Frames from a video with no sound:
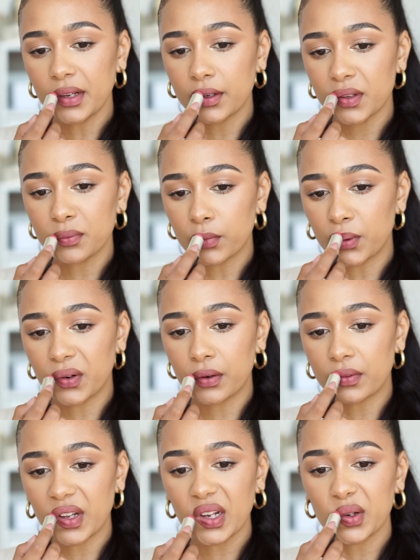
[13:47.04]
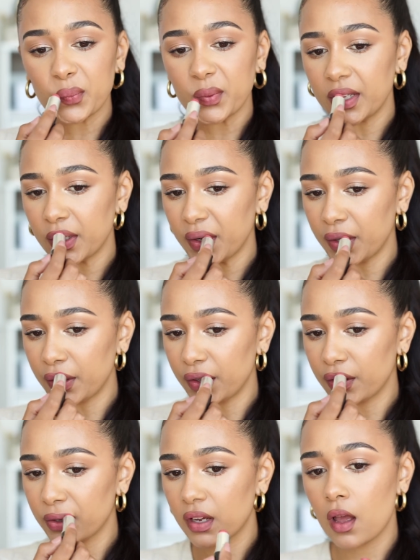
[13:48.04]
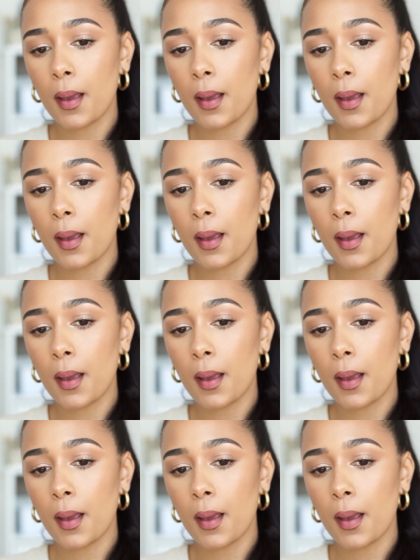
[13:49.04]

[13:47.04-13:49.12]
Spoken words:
Hit is more of like a pinky.